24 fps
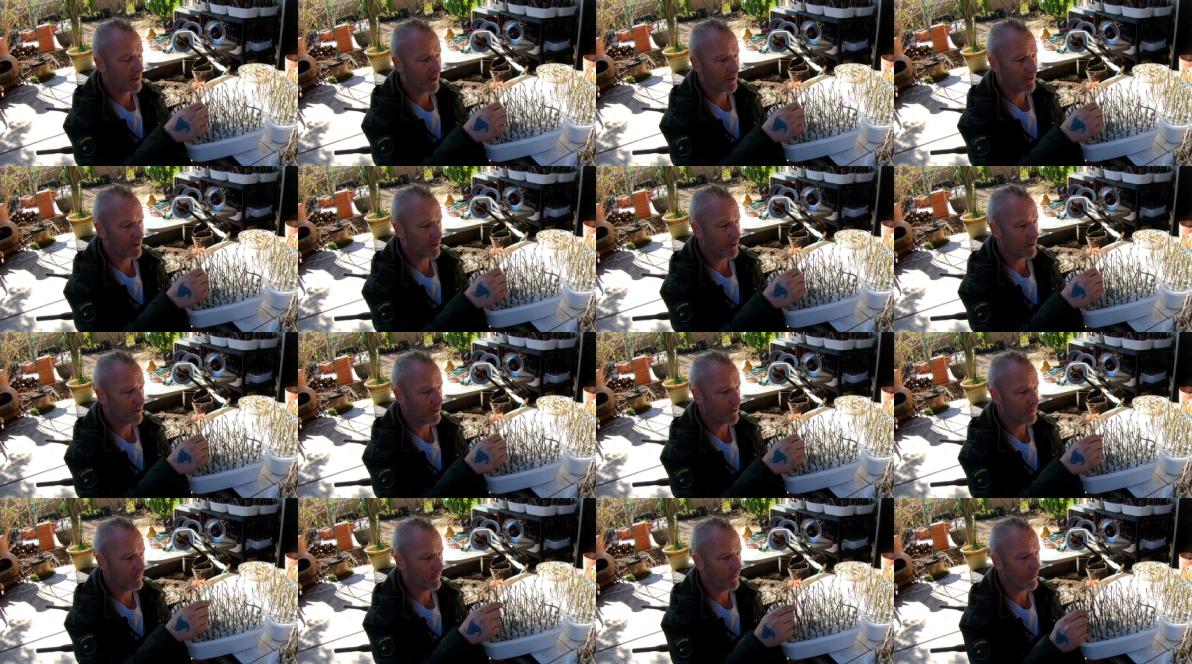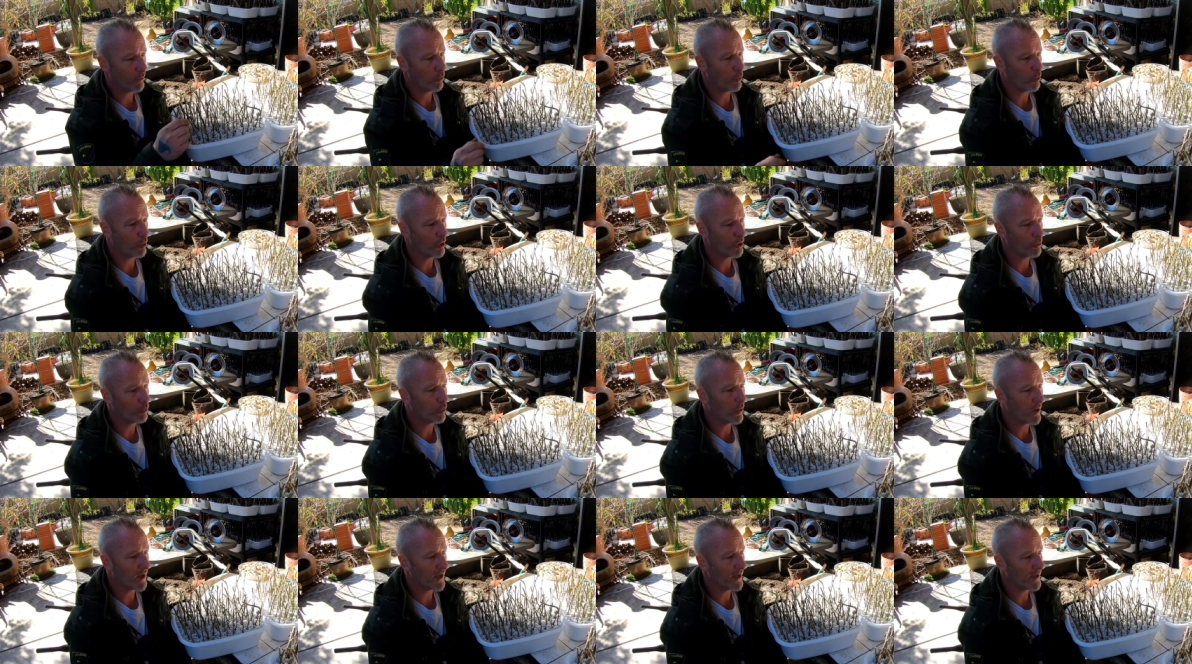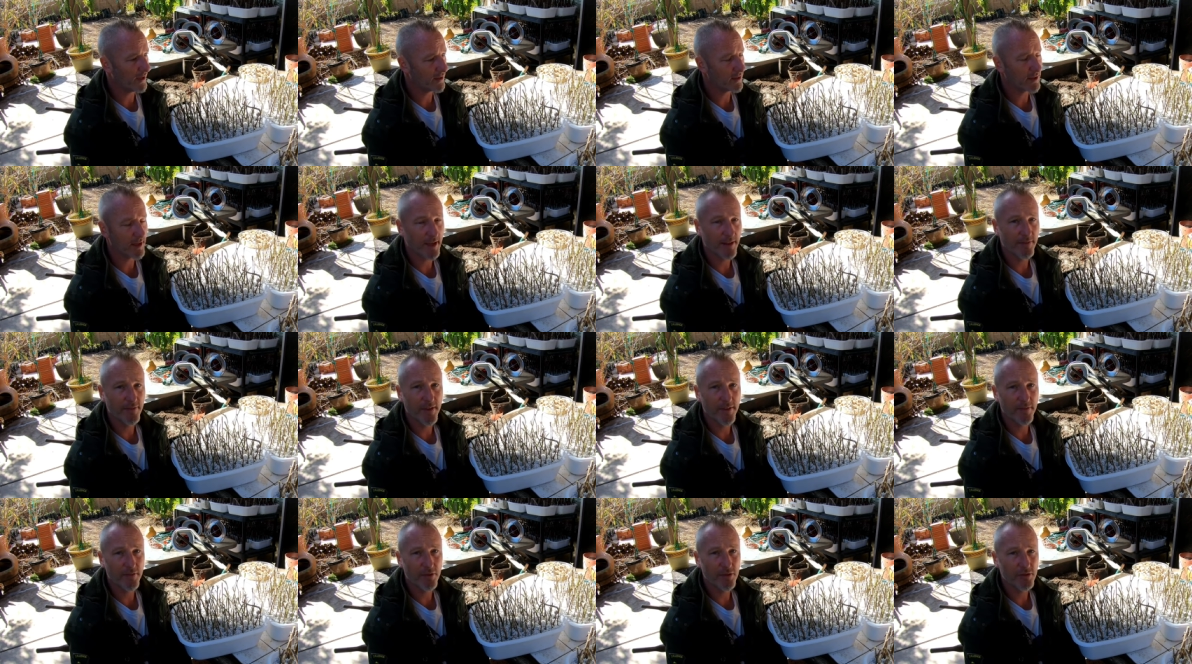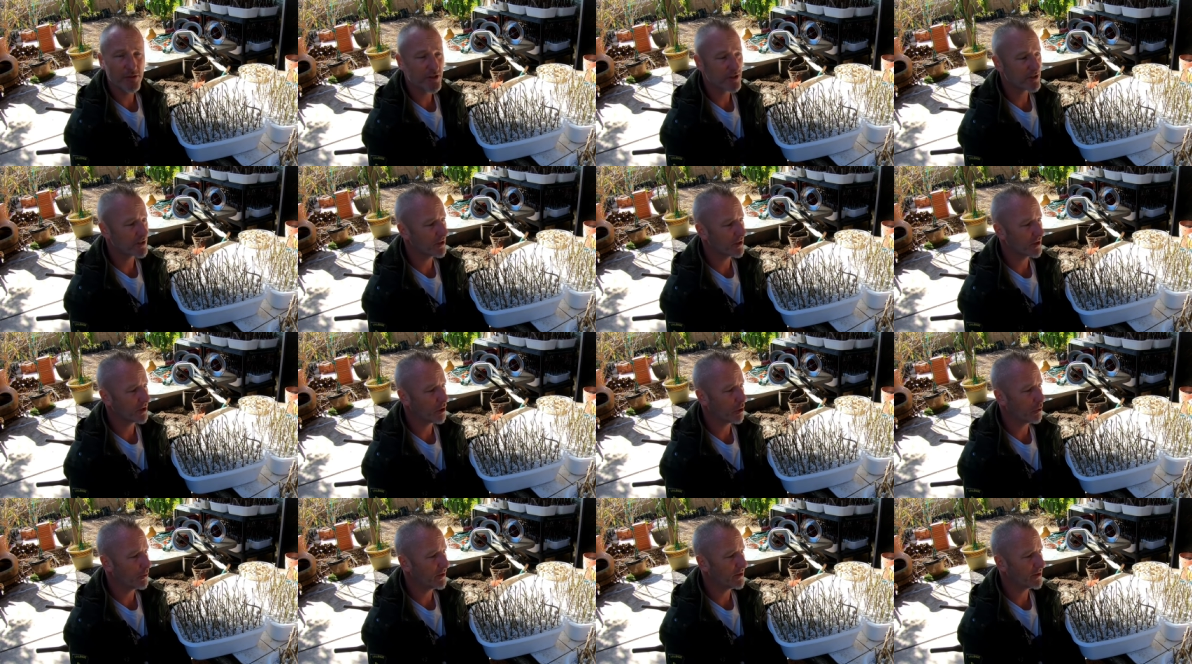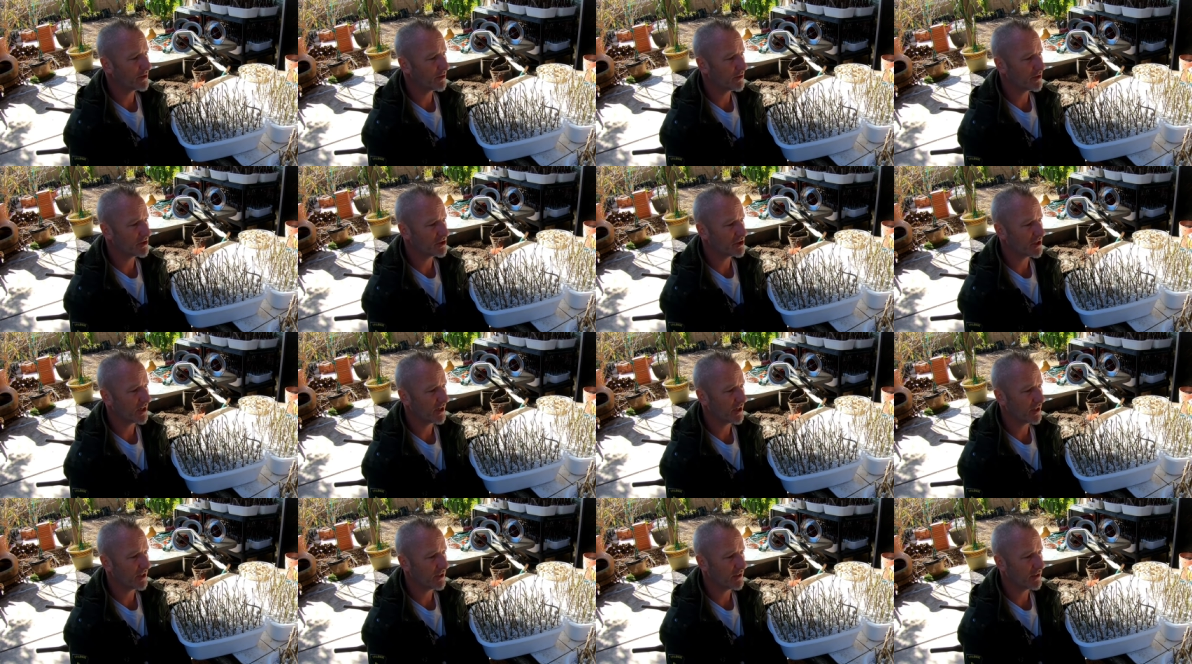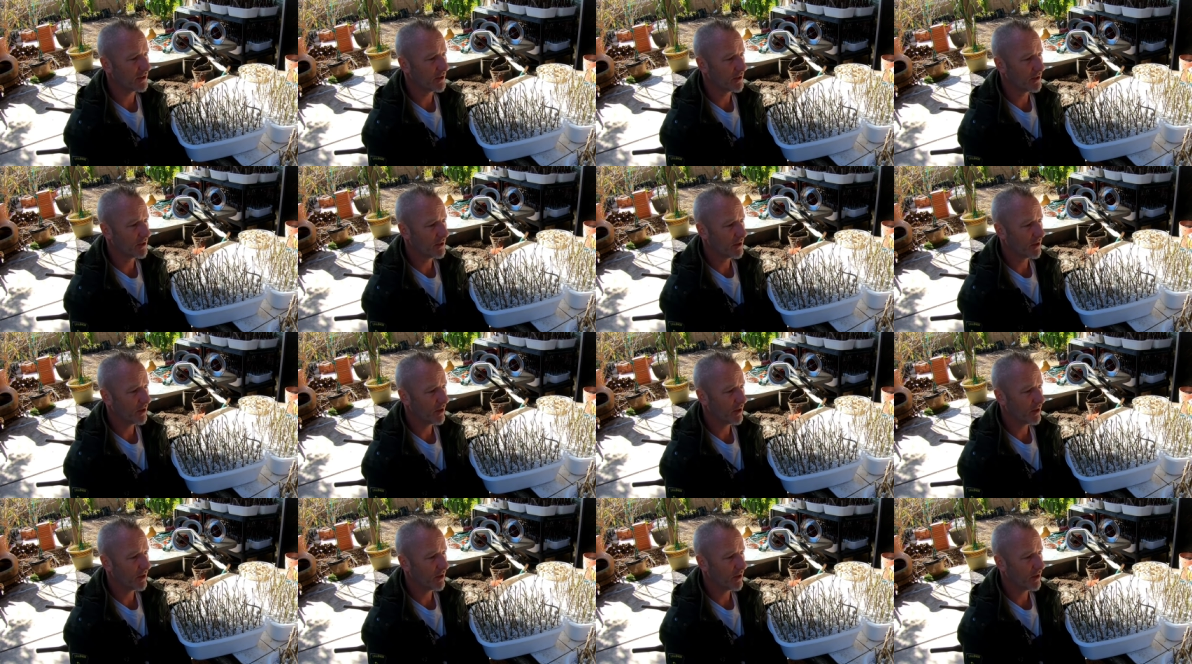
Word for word: get the, the wood wet, and then they're just going to go into the shade.